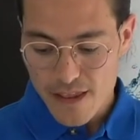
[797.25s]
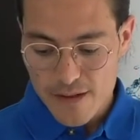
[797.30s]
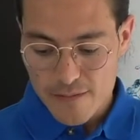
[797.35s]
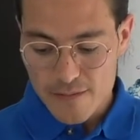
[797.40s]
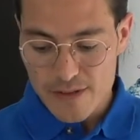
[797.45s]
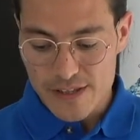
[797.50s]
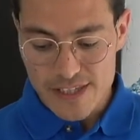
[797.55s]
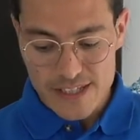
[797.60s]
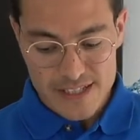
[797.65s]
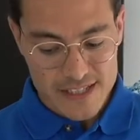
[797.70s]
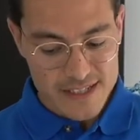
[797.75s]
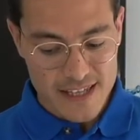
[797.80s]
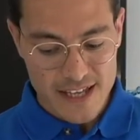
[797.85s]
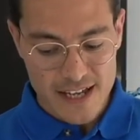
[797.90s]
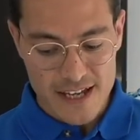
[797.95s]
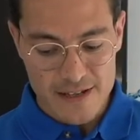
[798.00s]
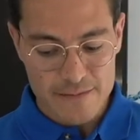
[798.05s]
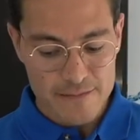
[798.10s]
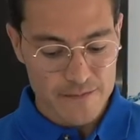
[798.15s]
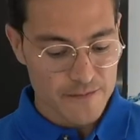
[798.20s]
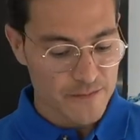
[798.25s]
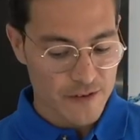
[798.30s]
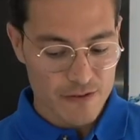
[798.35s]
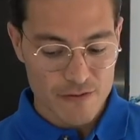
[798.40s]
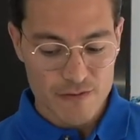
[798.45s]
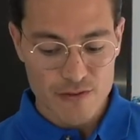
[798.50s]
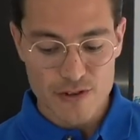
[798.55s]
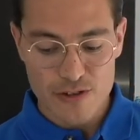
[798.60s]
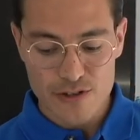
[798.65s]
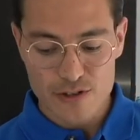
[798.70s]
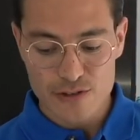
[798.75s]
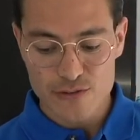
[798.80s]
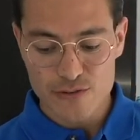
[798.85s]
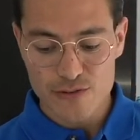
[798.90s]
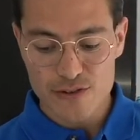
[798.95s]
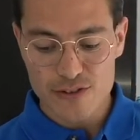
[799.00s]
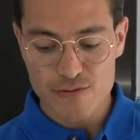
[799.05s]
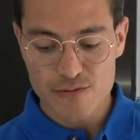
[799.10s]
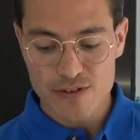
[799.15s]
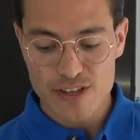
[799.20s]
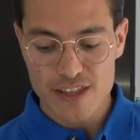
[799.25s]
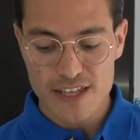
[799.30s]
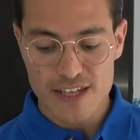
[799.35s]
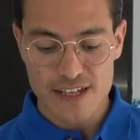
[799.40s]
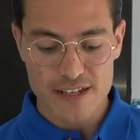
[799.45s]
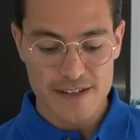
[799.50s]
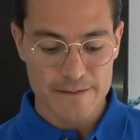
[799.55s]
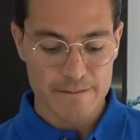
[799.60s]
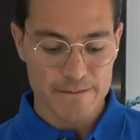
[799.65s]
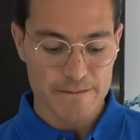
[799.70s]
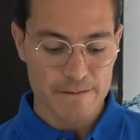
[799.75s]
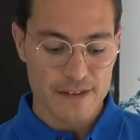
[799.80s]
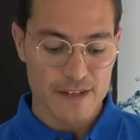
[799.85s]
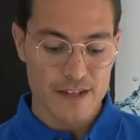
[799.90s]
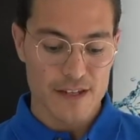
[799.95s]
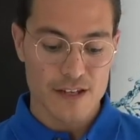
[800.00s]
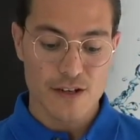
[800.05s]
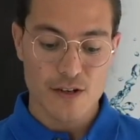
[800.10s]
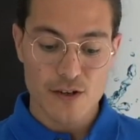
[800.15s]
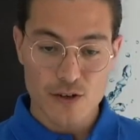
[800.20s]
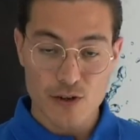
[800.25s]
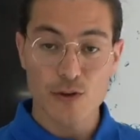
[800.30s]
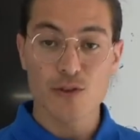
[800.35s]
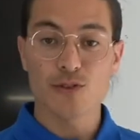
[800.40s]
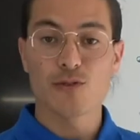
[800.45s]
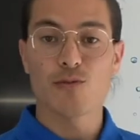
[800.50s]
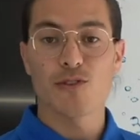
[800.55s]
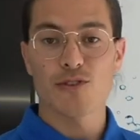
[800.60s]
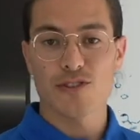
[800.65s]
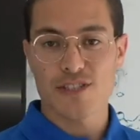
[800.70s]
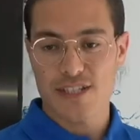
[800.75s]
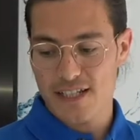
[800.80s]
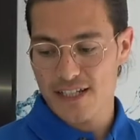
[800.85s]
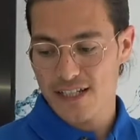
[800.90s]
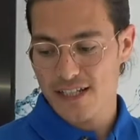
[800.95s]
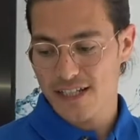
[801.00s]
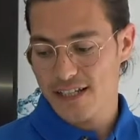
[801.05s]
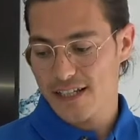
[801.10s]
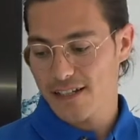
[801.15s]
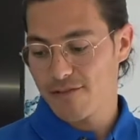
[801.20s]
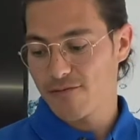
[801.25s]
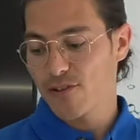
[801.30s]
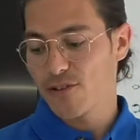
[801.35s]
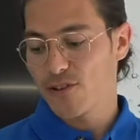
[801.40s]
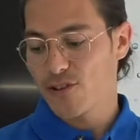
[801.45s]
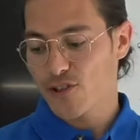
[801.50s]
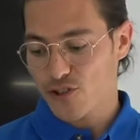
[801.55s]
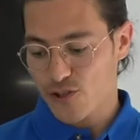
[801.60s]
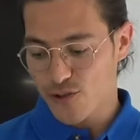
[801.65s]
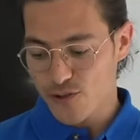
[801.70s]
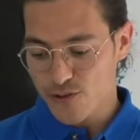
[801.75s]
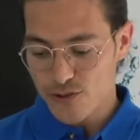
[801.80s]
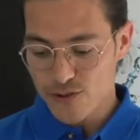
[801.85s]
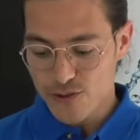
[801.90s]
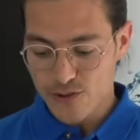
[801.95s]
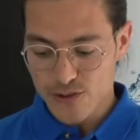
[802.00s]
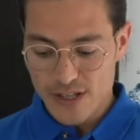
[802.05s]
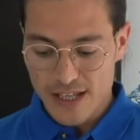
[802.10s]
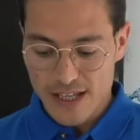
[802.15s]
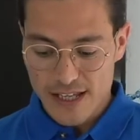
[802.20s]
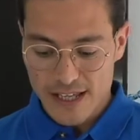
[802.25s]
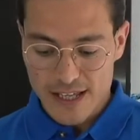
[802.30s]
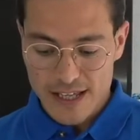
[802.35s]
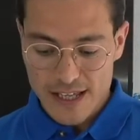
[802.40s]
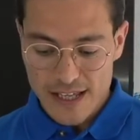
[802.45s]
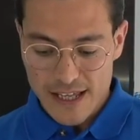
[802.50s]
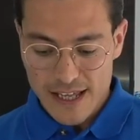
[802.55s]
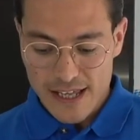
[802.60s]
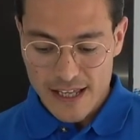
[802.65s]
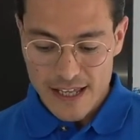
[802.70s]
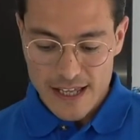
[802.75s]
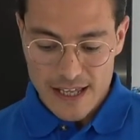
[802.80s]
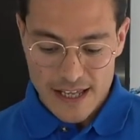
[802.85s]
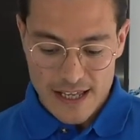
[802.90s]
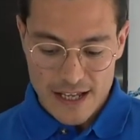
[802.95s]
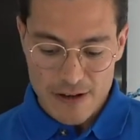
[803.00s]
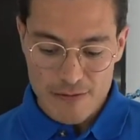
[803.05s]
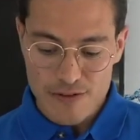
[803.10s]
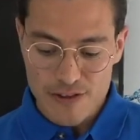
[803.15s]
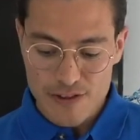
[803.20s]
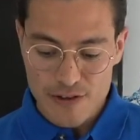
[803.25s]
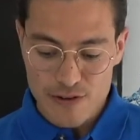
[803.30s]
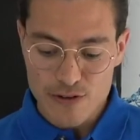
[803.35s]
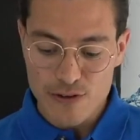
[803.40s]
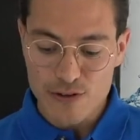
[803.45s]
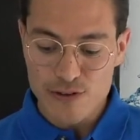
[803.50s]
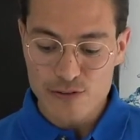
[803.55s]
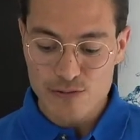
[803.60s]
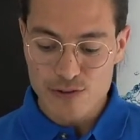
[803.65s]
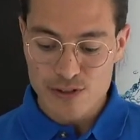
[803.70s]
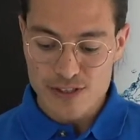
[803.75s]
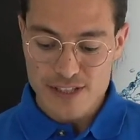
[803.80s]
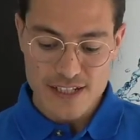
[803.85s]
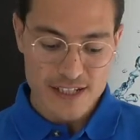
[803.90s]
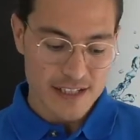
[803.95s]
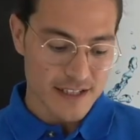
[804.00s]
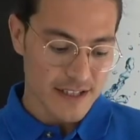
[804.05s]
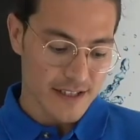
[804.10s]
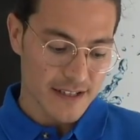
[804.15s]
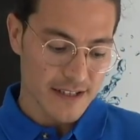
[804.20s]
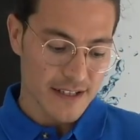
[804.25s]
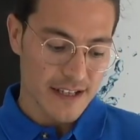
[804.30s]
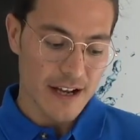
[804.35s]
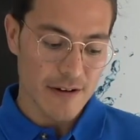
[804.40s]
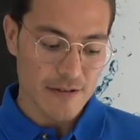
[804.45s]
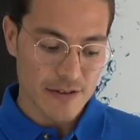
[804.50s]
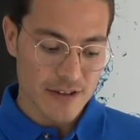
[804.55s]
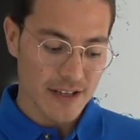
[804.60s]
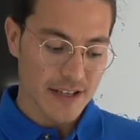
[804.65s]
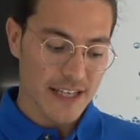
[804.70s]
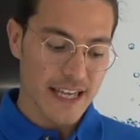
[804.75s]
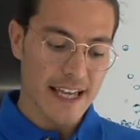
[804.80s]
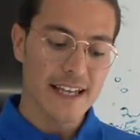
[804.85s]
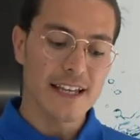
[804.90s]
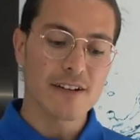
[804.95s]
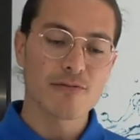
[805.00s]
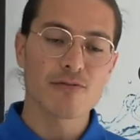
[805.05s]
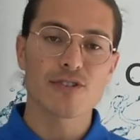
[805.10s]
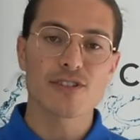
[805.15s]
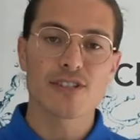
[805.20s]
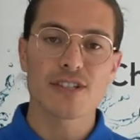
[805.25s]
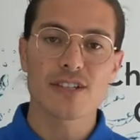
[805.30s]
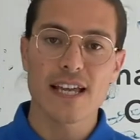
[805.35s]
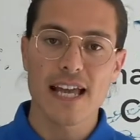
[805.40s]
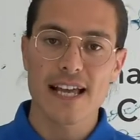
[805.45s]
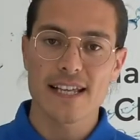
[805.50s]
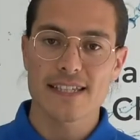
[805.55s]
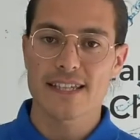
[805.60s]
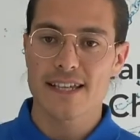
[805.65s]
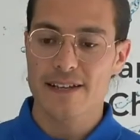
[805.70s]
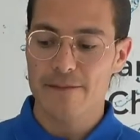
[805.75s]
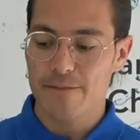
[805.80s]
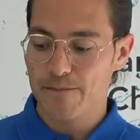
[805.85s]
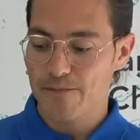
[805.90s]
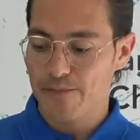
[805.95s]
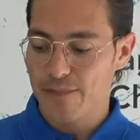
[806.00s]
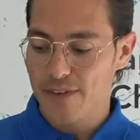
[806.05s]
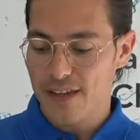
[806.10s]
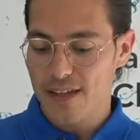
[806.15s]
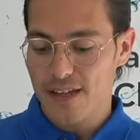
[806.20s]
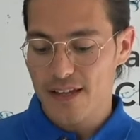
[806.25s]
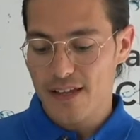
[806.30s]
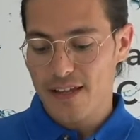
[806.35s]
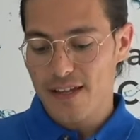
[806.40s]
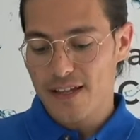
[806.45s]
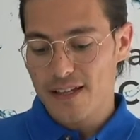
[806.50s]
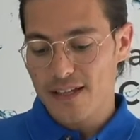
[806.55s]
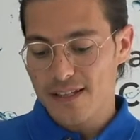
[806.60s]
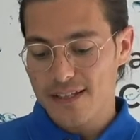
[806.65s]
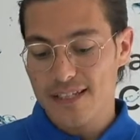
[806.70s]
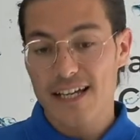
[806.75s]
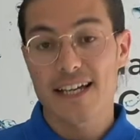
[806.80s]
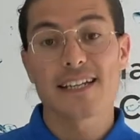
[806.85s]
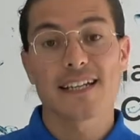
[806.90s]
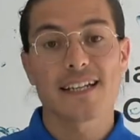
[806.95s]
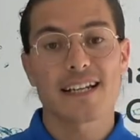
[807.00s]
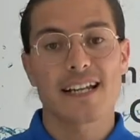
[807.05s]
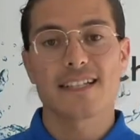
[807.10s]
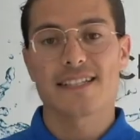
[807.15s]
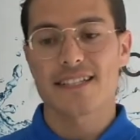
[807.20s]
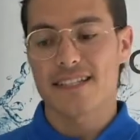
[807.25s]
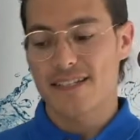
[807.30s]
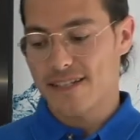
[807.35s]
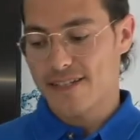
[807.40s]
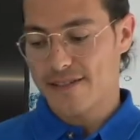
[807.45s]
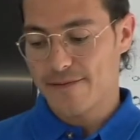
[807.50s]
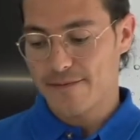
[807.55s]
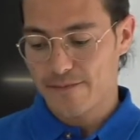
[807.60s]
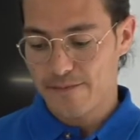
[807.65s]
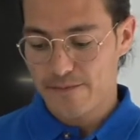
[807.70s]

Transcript: But this time we're going to do it with the cold water, and we're going to show you how with the cold water, how the Kangen water has the tiny clusters.